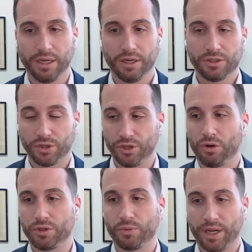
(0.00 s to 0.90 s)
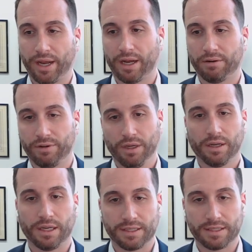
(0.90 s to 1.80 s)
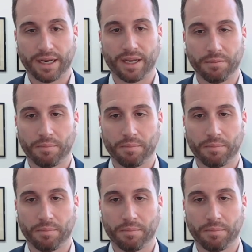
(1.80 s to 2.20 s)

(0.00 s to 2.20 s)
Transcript: So you always want to have a second